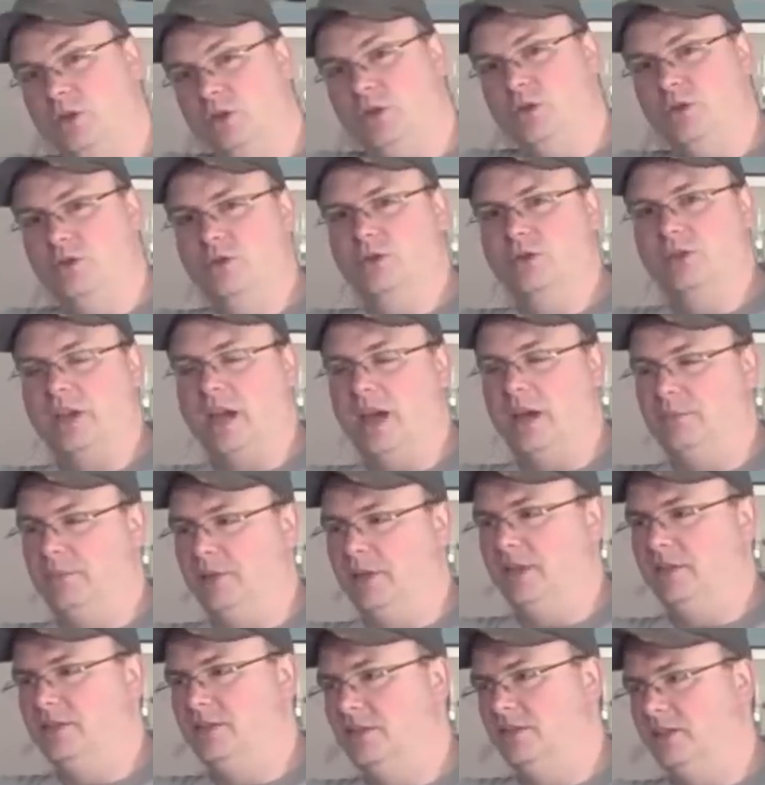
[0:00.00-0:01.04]
used at
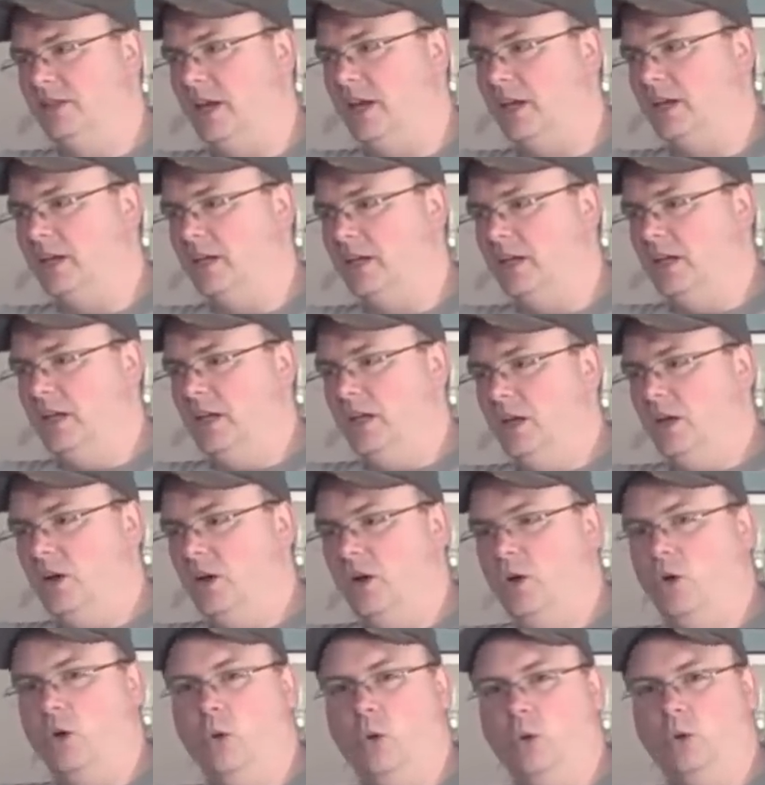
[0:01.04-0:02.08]
places like
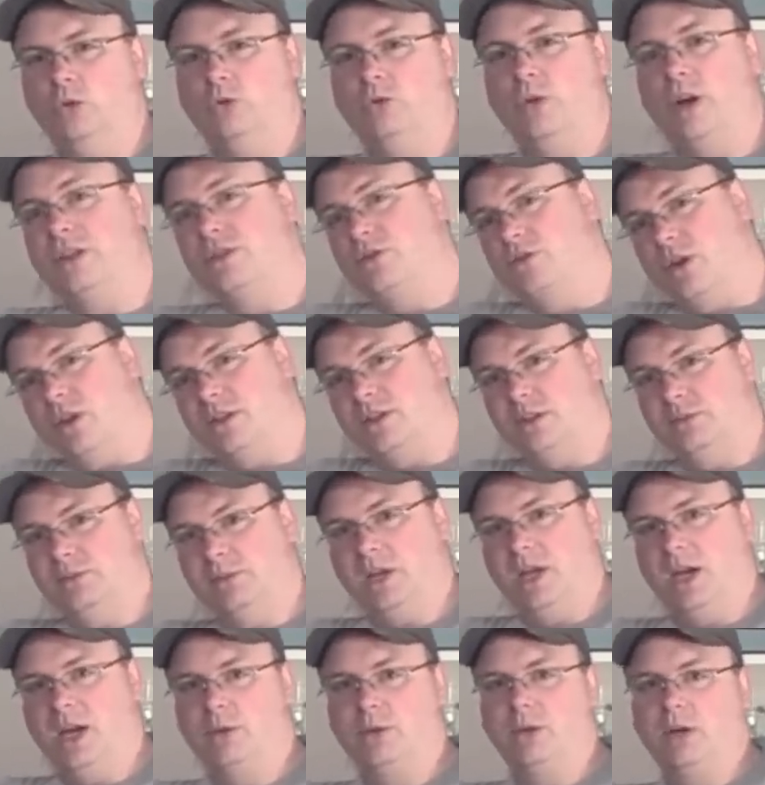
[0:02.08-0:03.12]
old restaurant
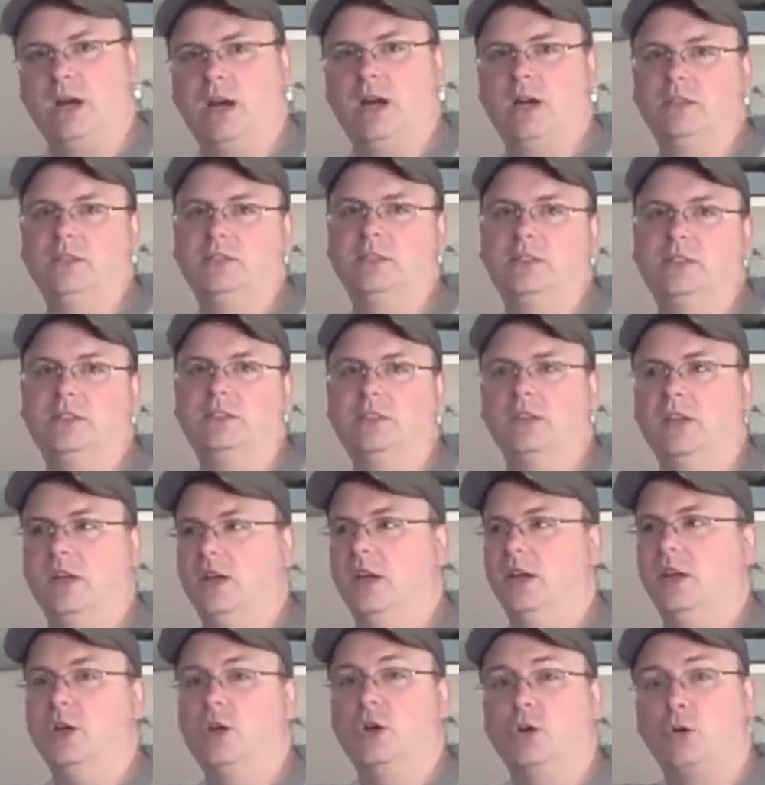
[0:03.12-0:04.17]
supply warehouses.
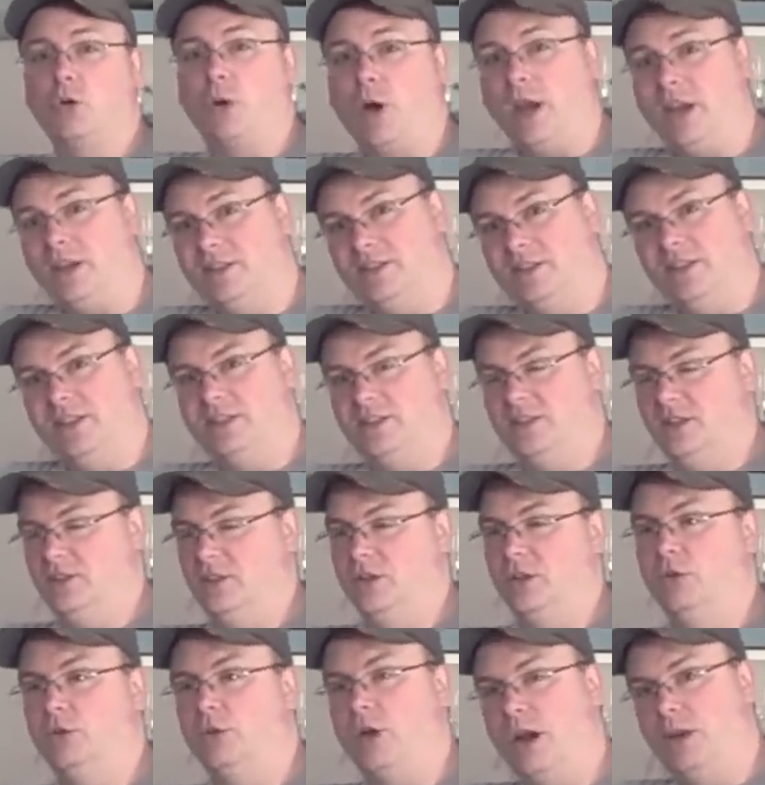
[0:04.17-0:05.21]
Craigslist is
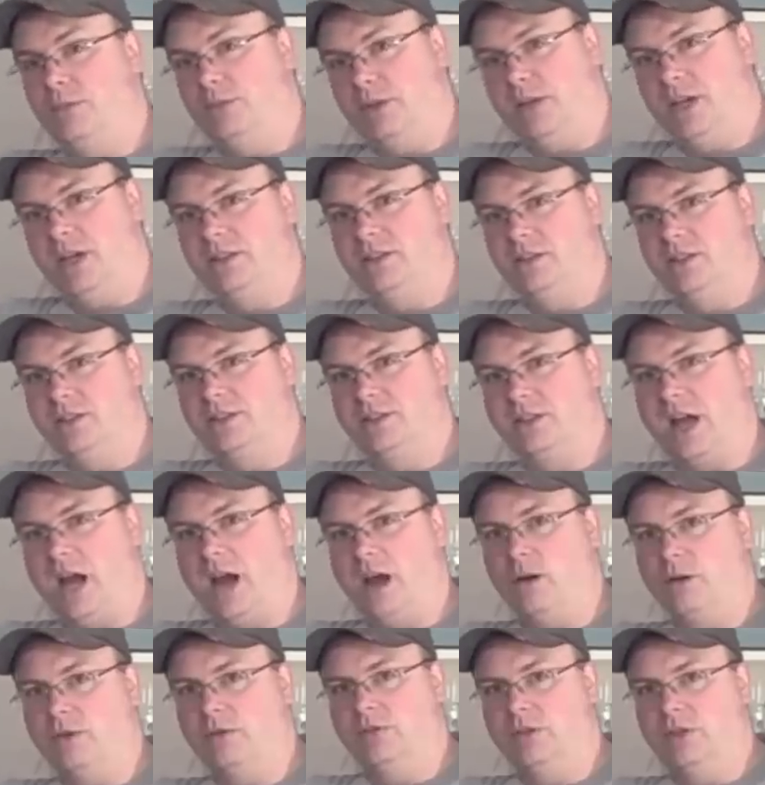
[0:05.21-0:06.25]
a great place to
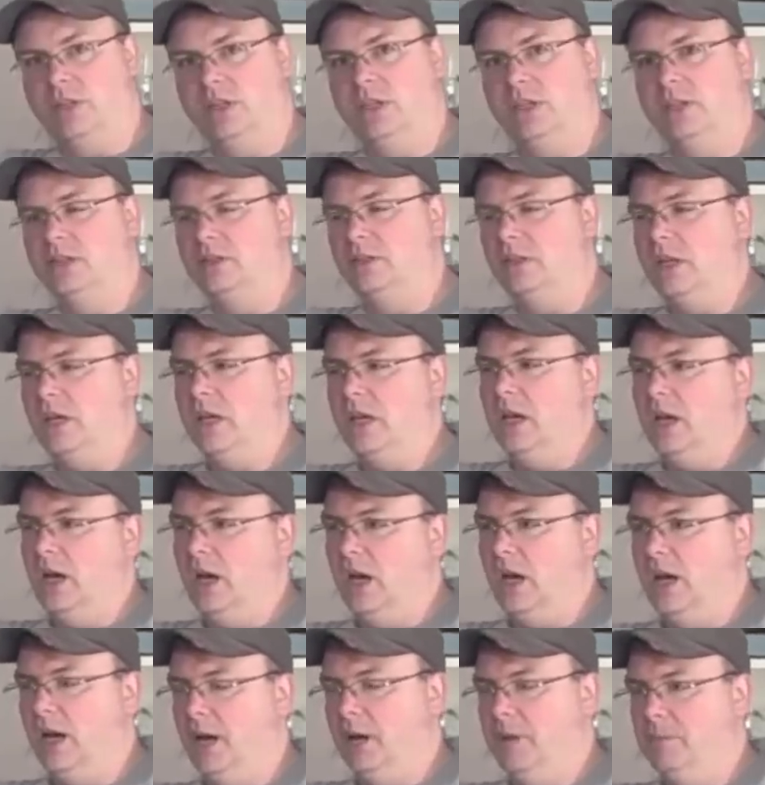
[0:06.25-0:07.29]
scour for these.
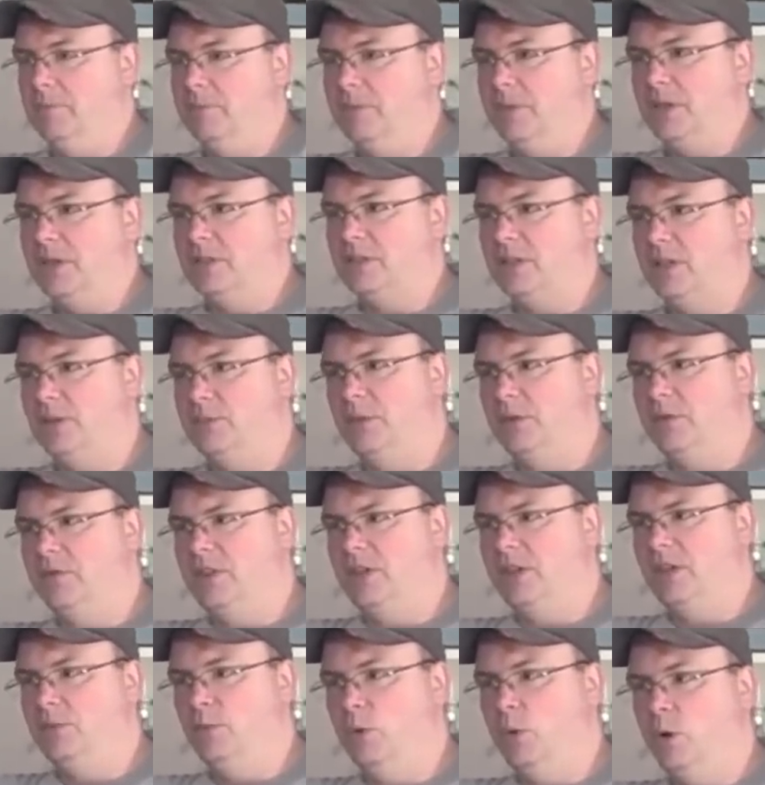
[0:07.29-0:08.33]
Um, some of
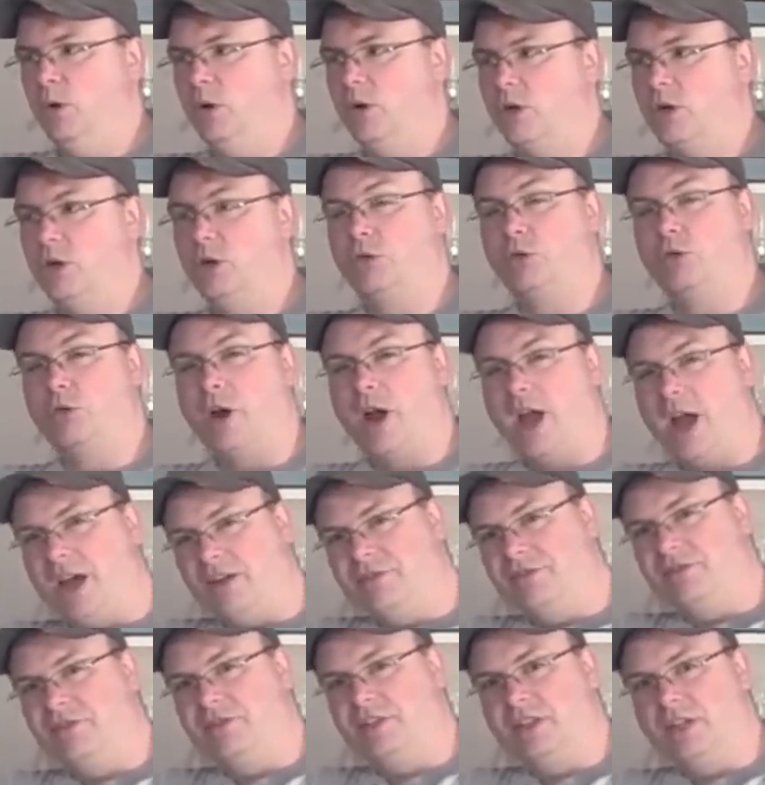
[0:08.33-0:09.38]
the more
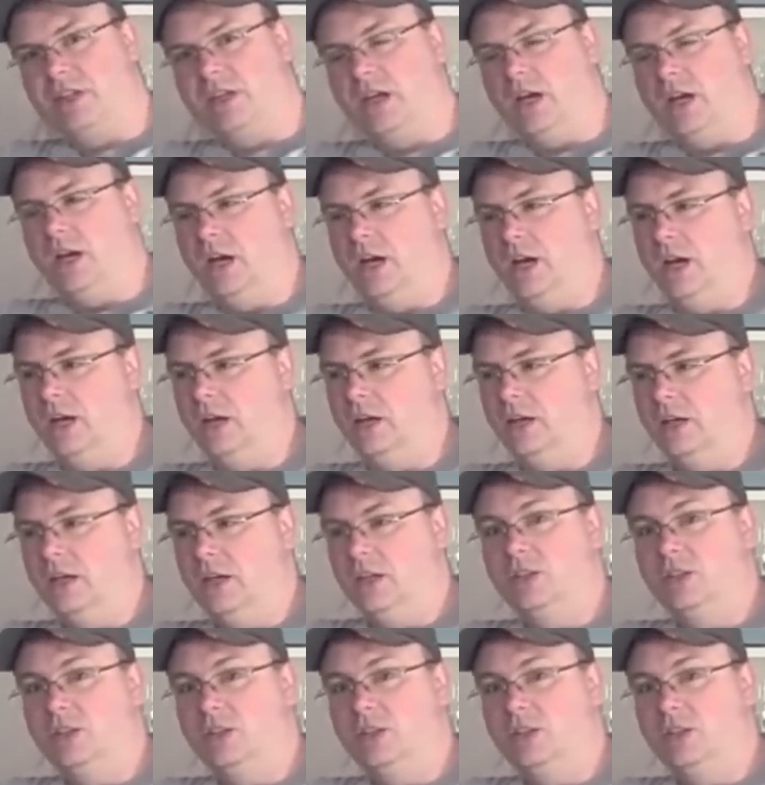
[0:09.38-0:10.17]
craft uh,